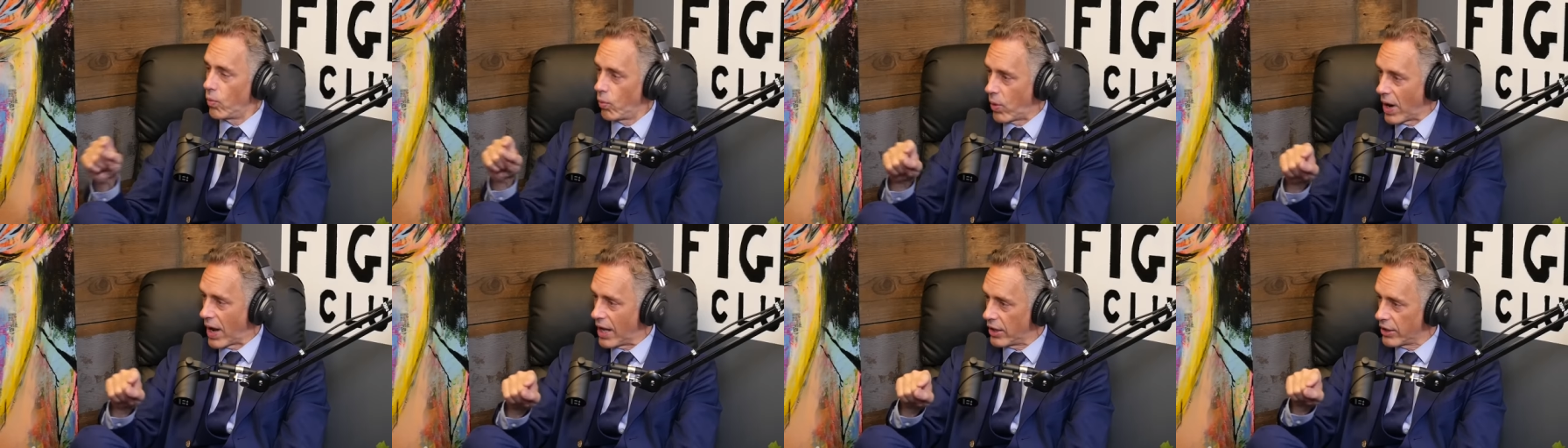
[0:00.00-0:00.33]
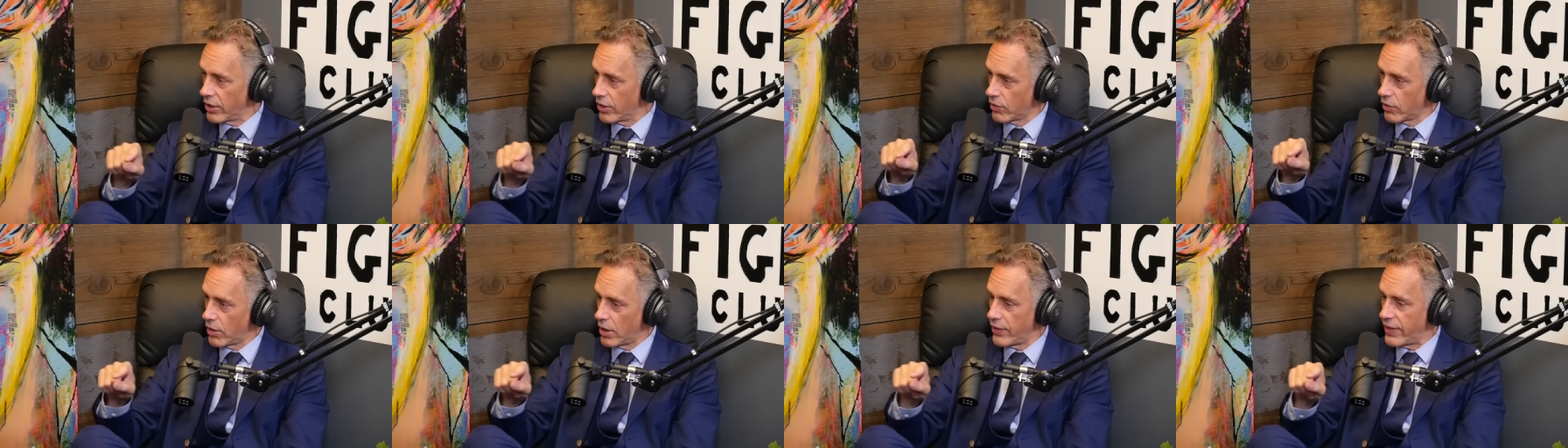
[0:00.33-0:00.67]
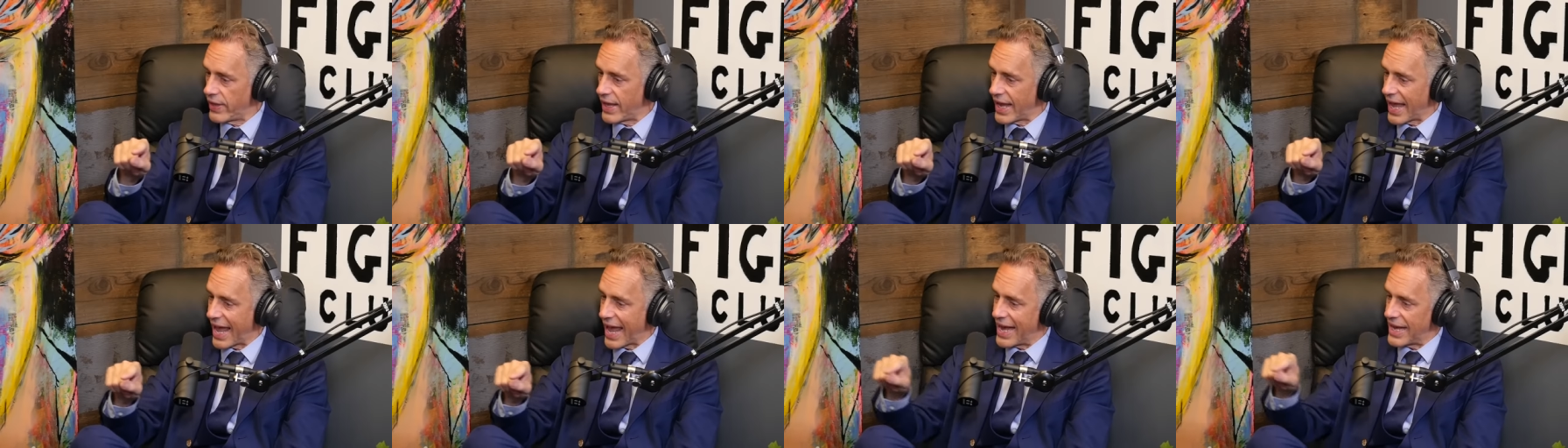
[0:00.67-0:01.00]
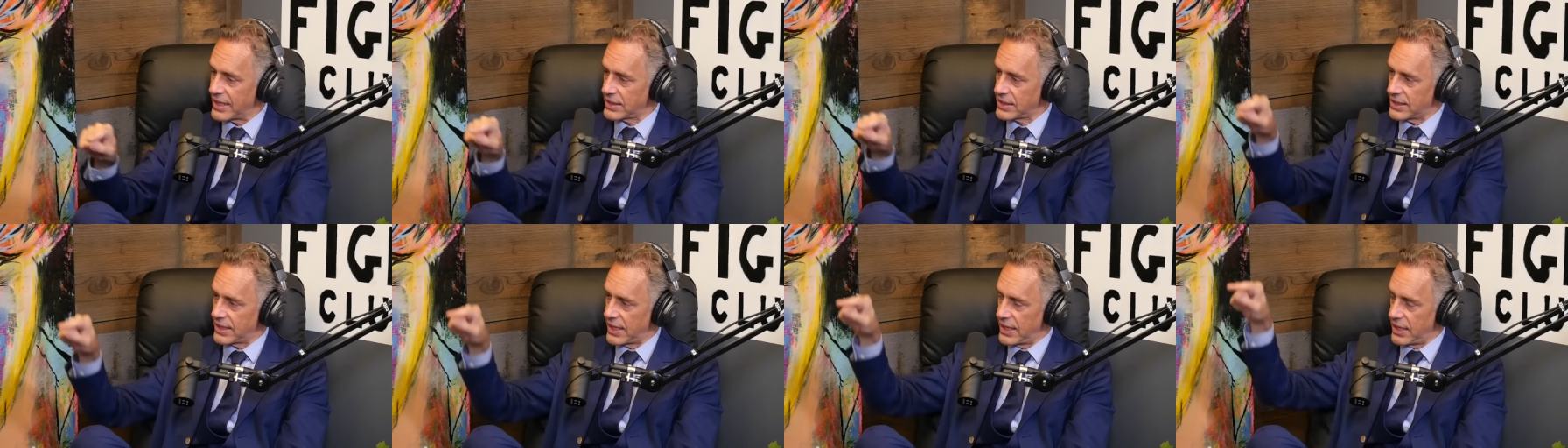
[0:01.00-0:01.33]
while you're on the
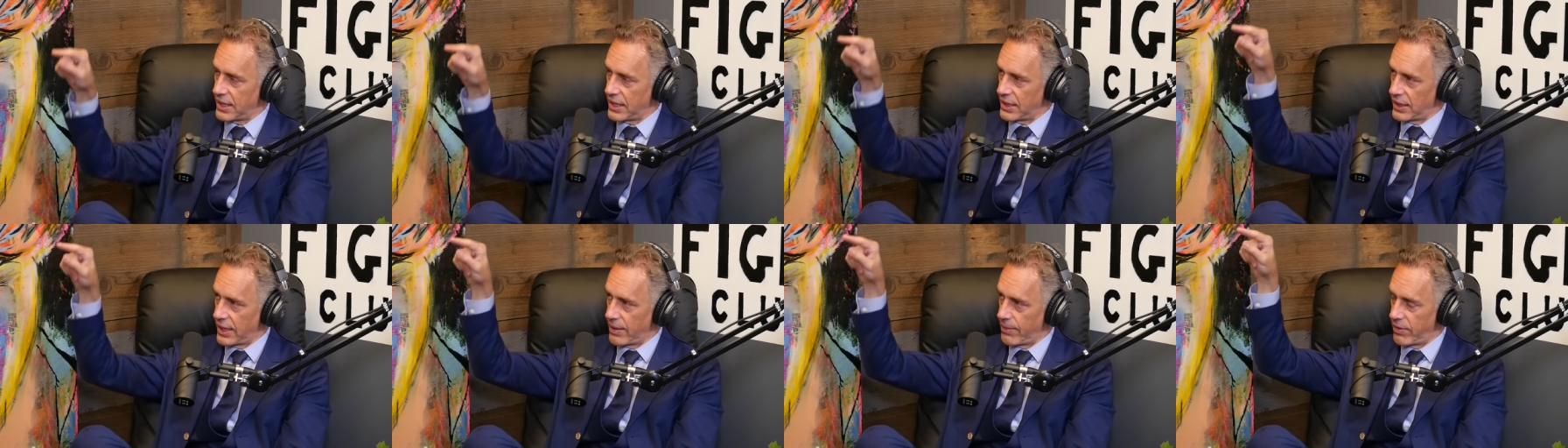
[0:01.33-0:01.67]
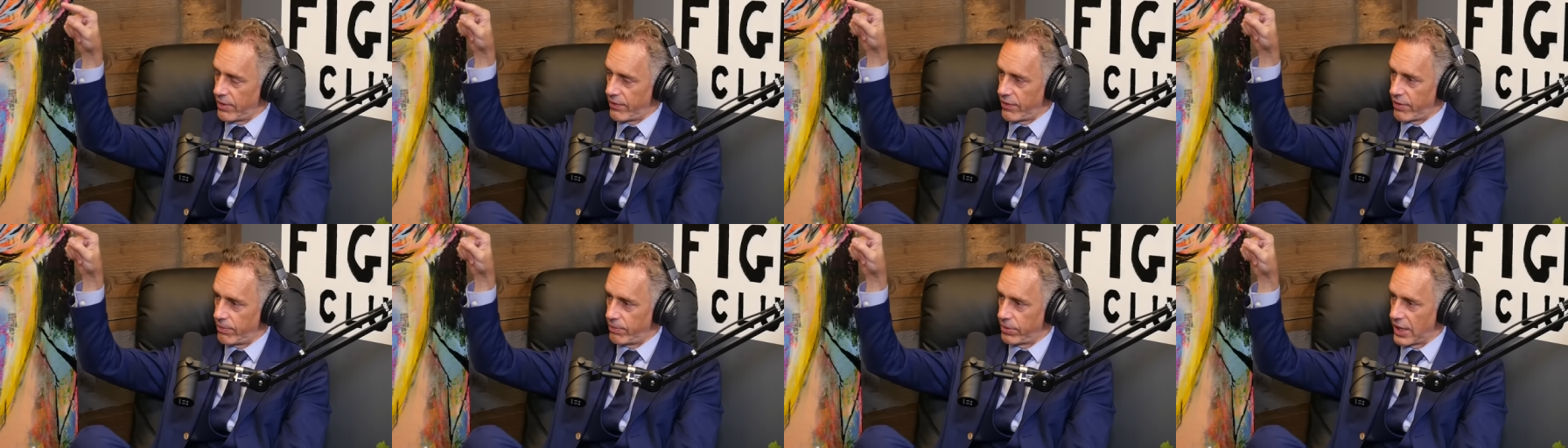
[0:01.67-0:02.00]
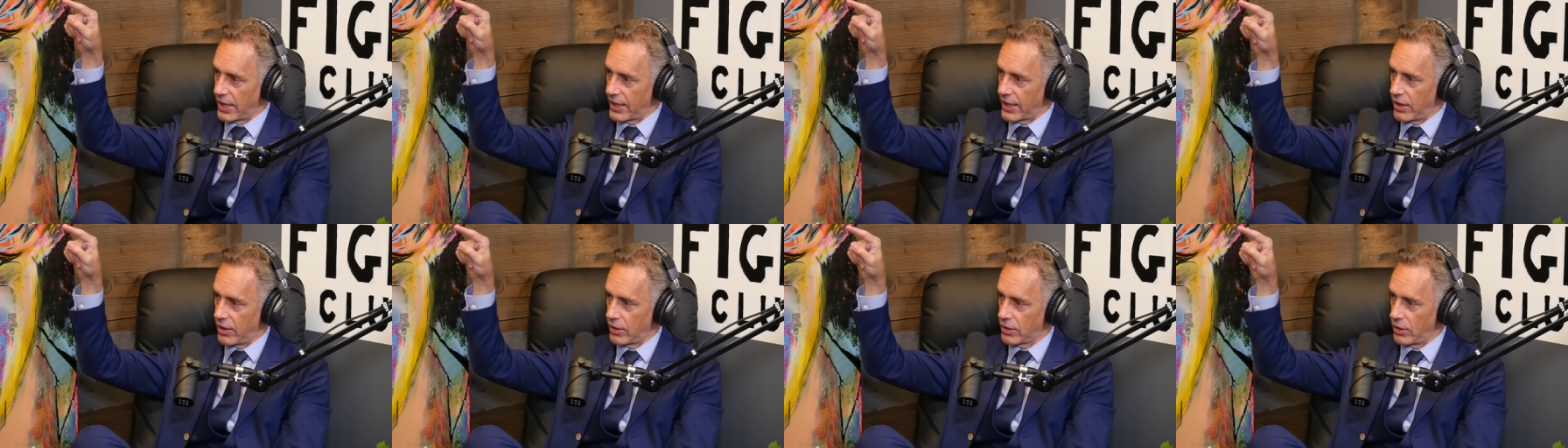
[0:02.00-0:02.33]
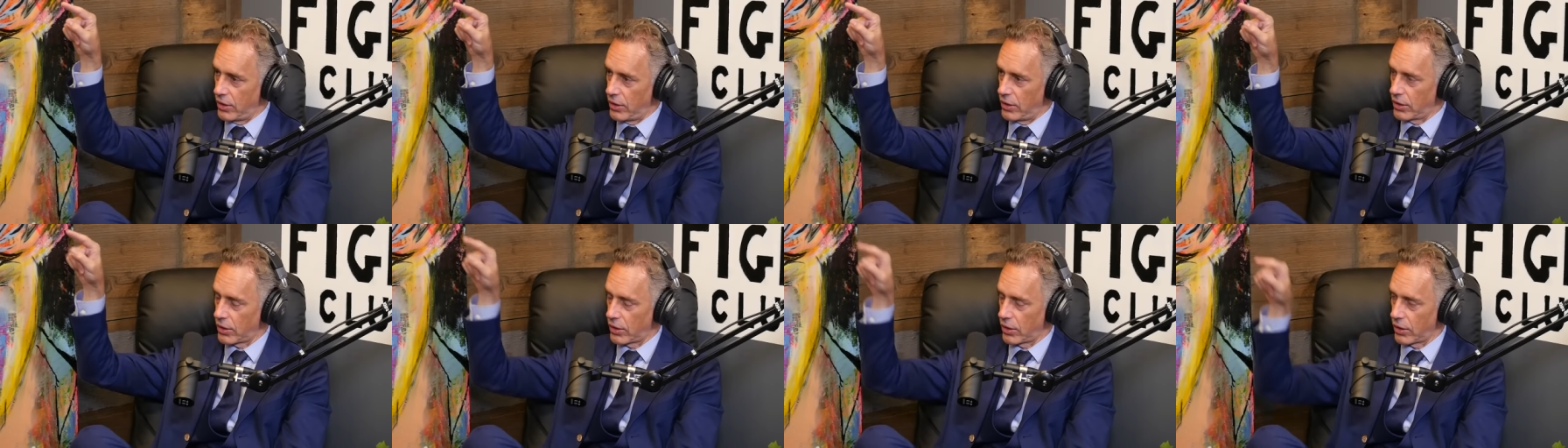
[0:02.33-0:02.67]
ascending limb of the blood
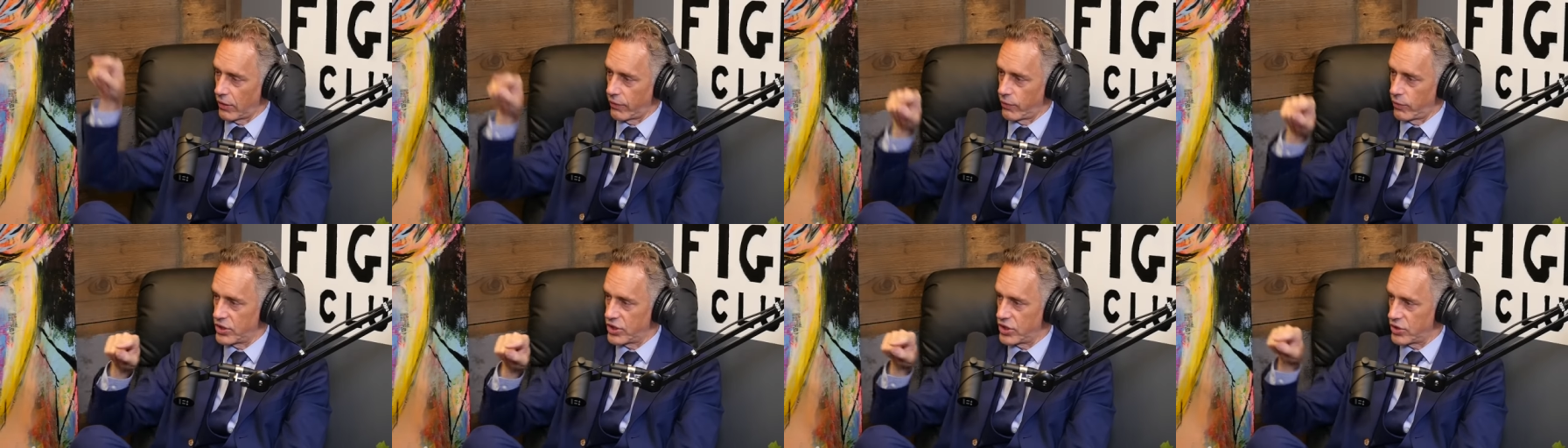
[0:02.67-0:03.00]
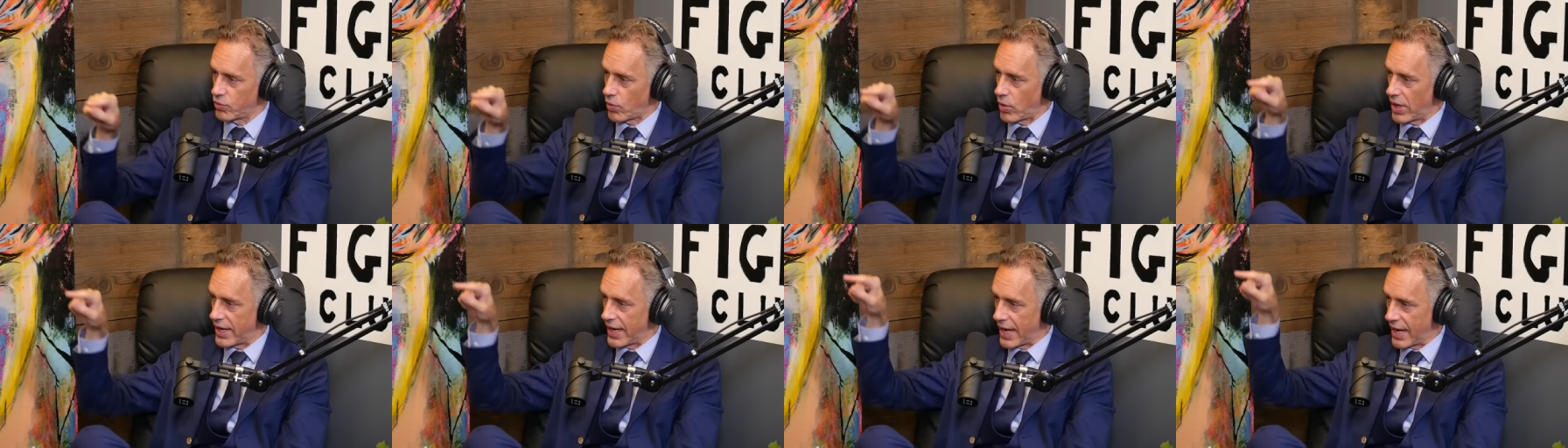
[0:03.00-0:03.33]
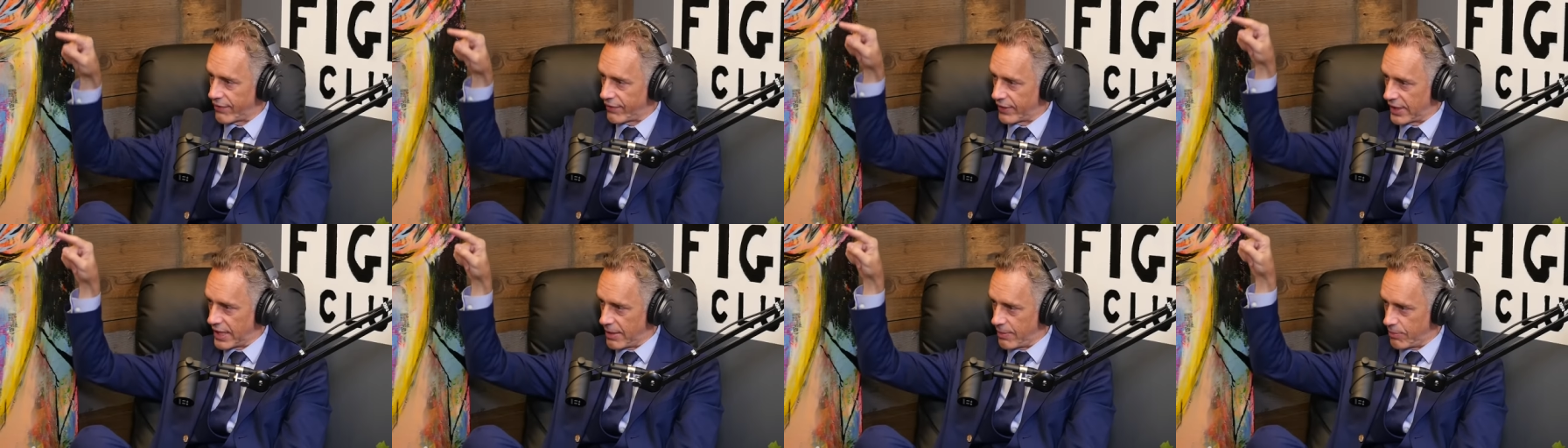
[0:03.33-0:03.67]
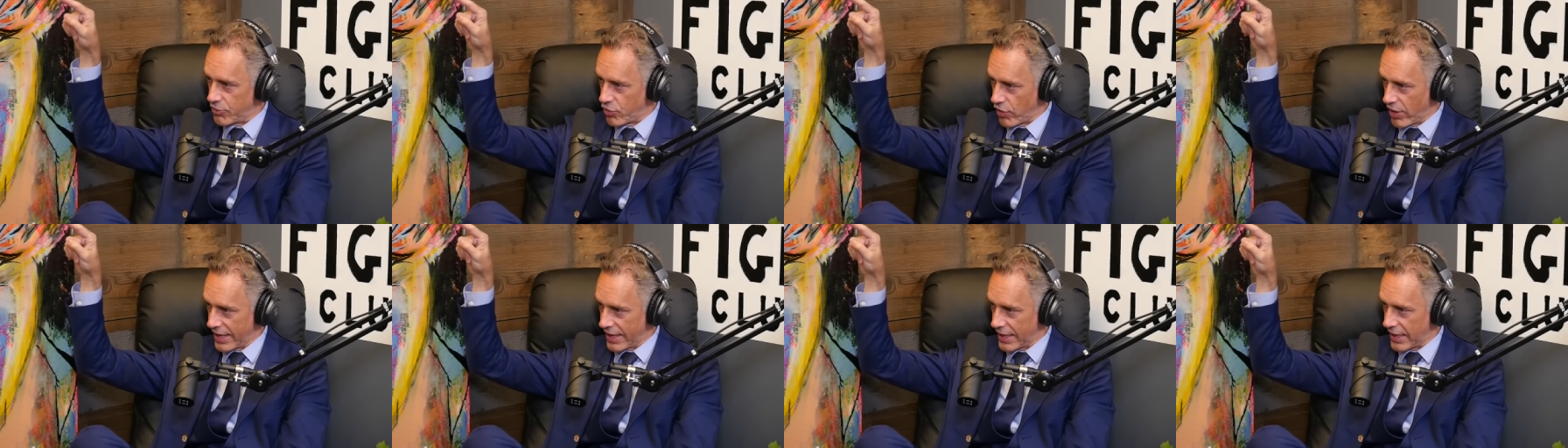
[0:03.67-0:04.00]
alcohol curve, which is why you have to
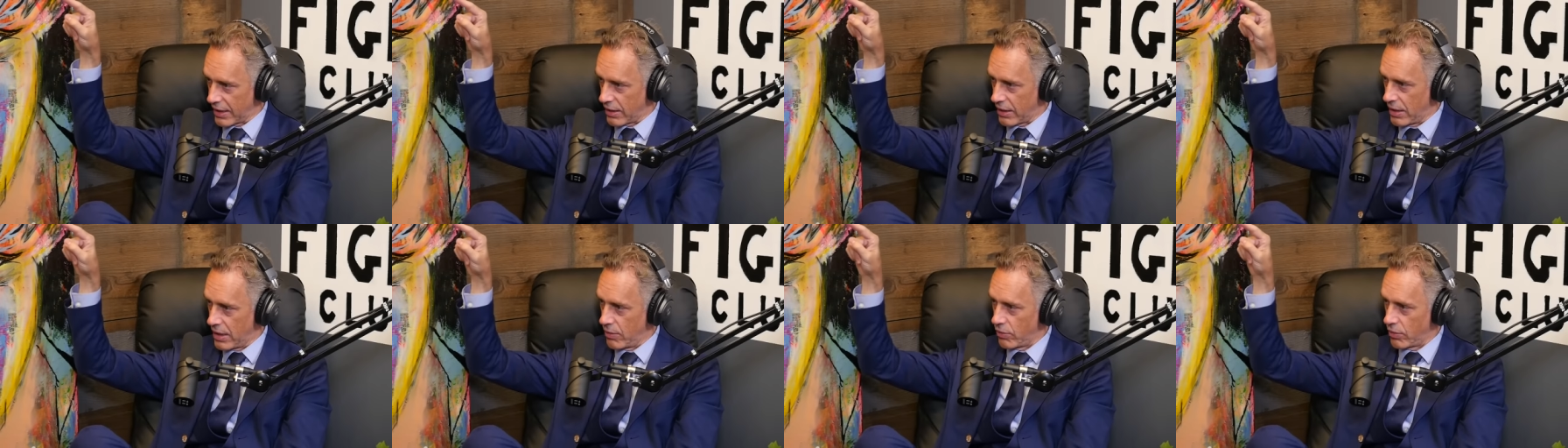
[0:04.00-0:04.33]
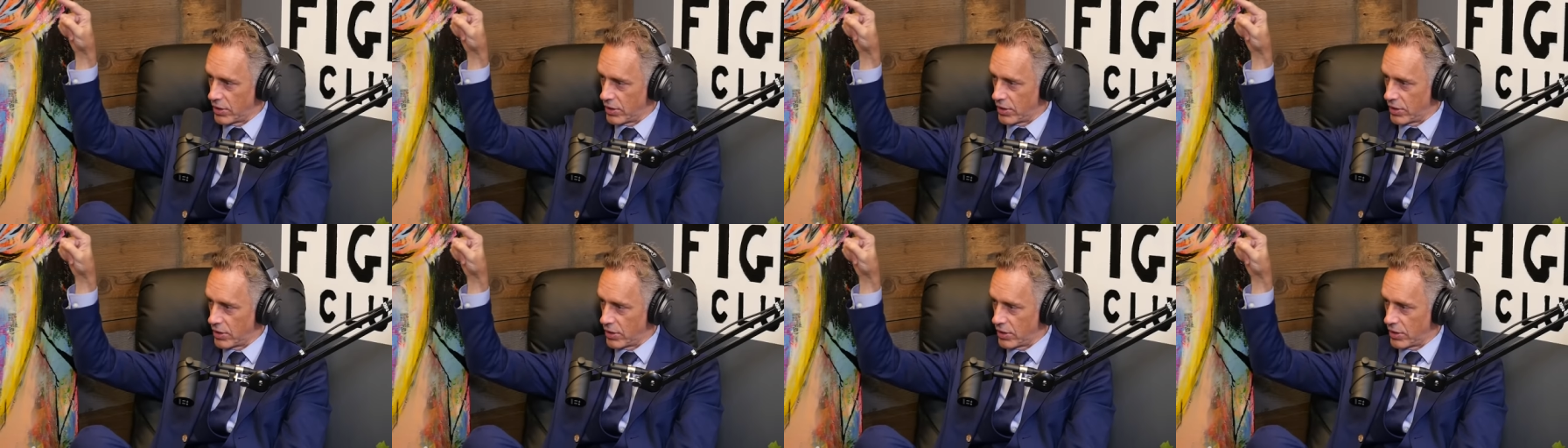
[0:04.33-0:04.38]
keep drinking